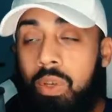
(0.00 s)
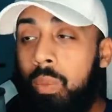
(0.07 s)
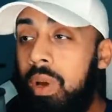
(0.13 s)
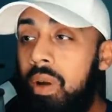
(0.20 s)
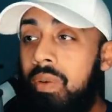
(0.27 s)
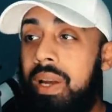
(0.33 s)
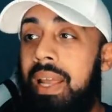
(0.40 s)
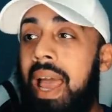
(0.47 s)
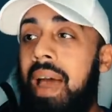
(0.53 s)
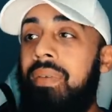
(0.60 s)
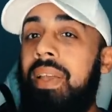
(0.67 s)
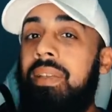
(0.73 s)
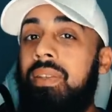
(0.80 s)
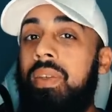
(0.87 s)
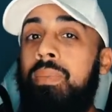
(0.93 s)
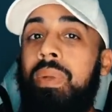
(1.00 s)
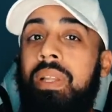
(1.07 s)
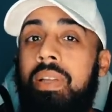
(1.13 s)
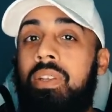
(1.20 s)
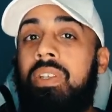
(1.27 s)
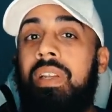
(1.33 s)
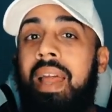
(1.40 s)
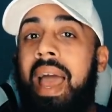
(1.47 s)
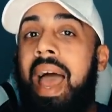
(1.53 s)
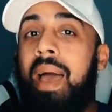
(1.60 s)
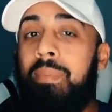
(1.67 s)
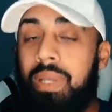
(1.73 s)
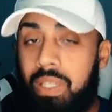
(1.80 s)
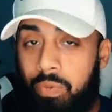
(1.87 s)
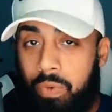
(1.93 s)
So we already have a simulation
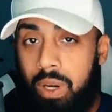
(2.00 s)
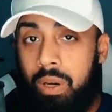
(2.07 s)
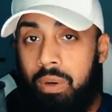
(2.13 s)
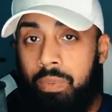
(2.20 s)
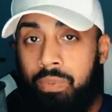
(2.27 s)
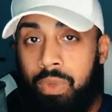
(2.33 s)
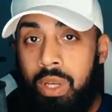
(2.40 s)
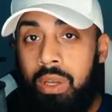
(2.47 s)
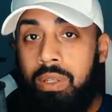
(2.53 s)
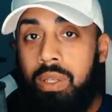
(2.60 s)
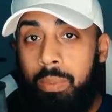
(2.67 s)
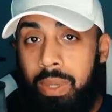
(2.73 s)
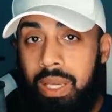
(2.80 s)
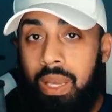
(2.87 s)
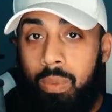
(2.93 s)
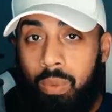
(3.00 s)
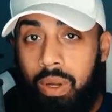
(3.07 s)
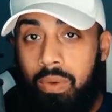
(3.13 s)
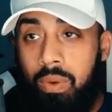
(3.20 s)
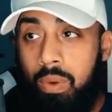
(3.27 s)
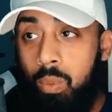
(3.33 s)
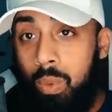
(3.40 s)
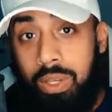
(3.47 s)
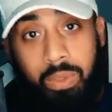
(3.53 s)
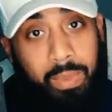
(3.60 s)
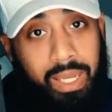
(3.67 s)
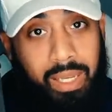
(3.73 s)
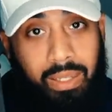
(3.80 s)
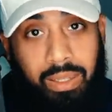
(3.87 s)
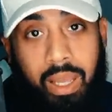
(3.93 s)
atmosphere to begin with, which
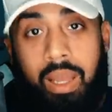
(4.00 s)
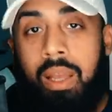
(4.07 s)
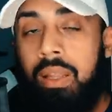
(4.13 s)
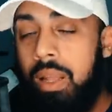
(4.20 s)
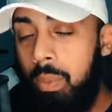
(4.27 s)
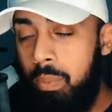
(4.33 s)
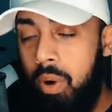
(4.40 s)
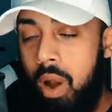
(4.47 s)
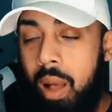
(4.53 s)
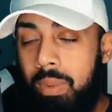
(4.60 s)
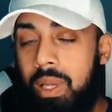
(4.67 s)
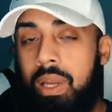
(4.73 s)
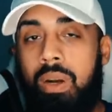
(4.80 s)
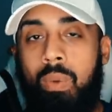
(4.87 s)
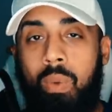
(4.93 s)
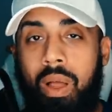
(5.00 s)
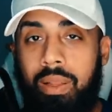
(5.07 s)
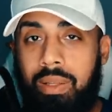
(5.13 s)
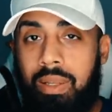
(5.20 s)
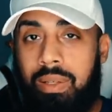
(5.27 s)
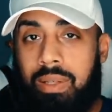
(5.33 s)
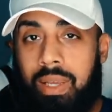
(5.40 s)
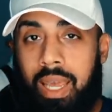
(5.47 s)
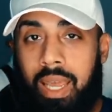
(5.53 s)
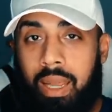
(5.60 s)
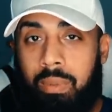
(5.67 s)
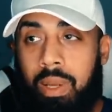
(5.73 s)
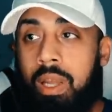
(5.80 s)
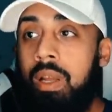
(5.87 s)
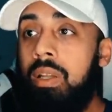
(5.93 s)
means they're probably going to want this
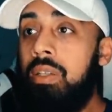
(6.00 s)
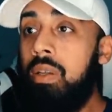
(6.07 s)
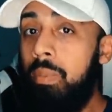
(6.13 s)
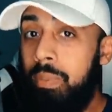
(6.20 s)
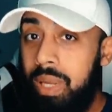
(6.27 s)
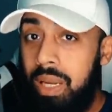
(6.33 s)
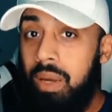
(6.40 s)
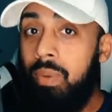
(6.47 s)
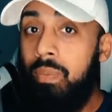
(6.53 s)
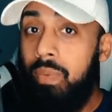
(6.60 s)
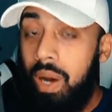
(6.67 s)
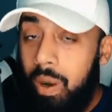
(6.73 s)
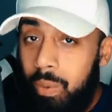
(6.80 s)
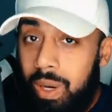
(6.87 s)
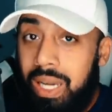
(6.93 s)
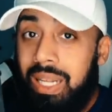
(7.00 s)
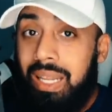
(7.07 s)
game to be very